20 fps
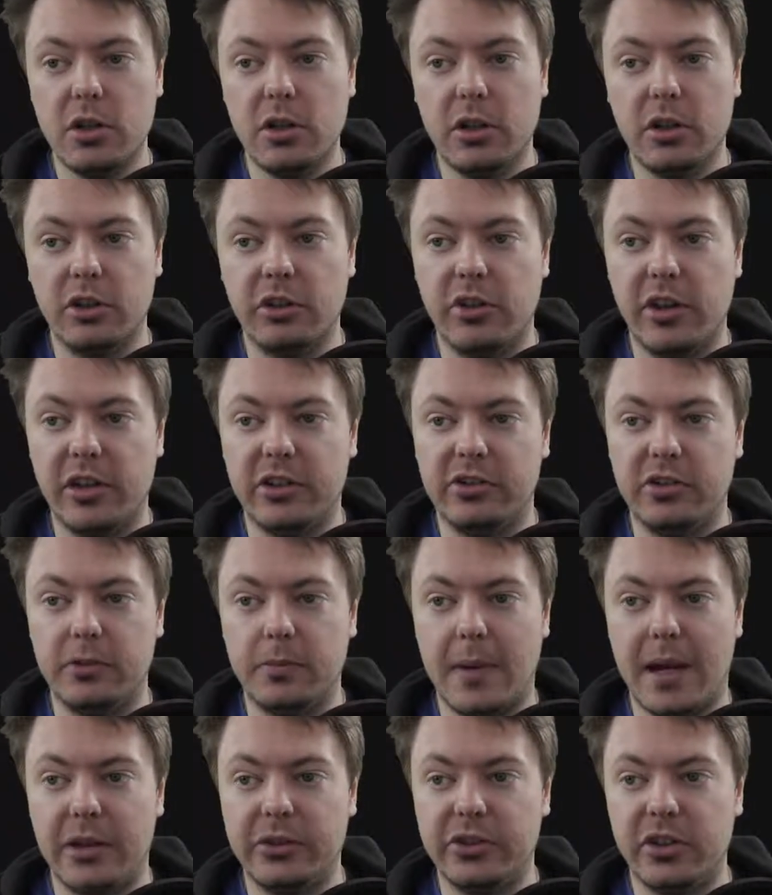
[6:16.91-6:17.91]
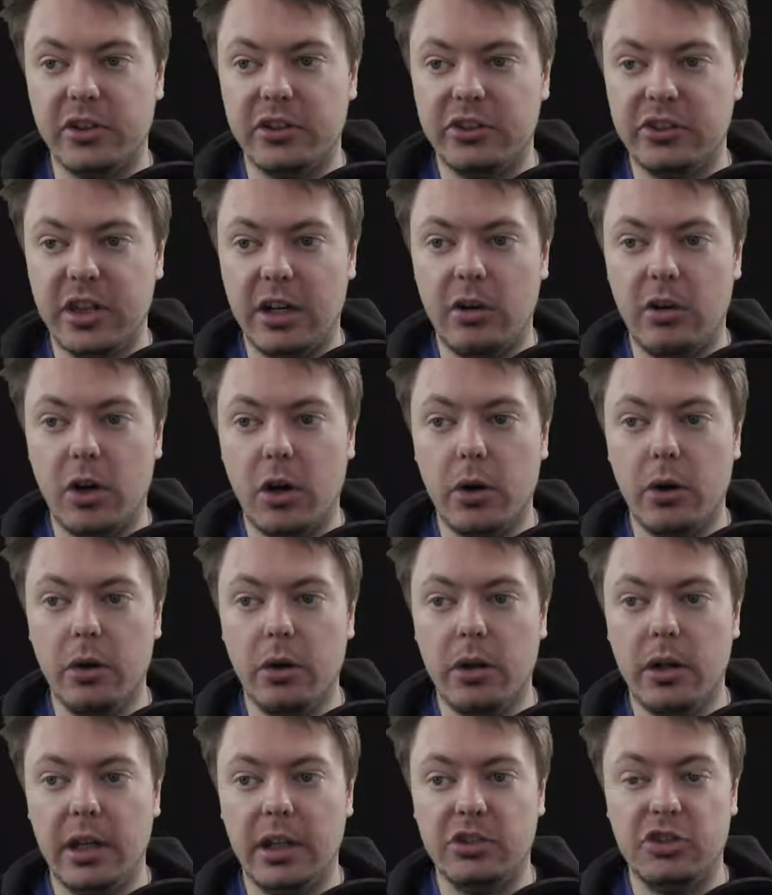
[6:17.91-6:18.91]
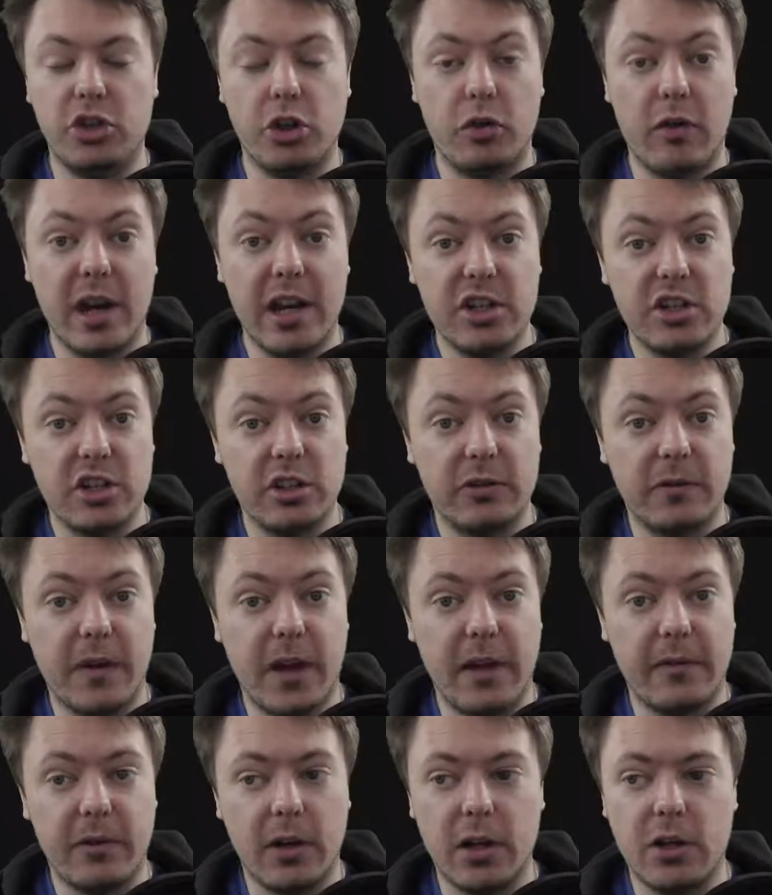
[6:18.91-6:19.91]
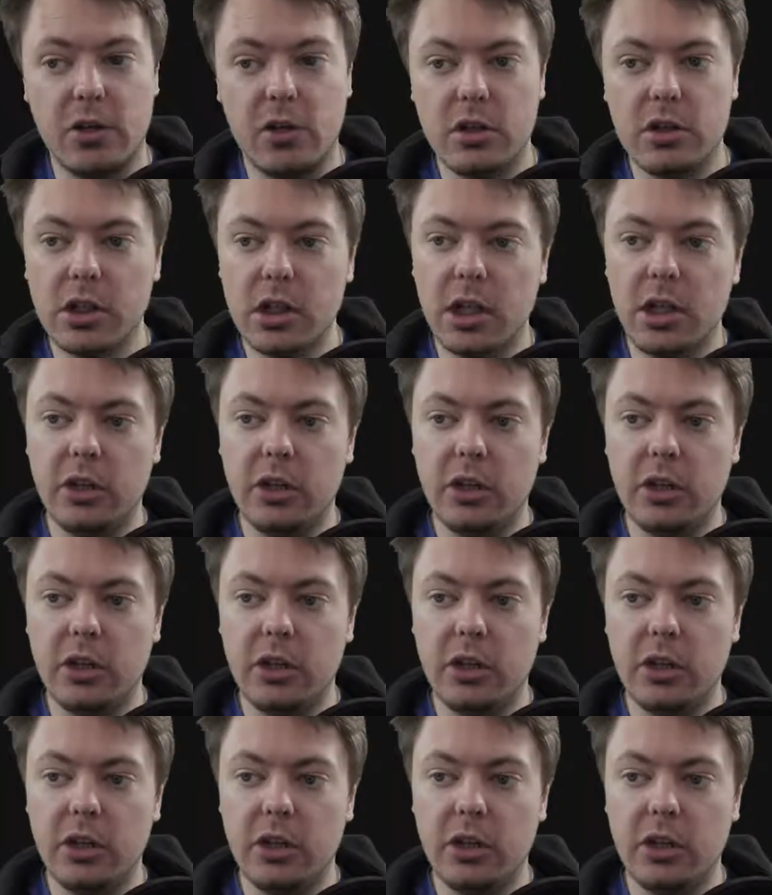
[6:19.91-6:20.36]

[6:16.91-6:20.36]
because this is mounted at 0, its duration is 500,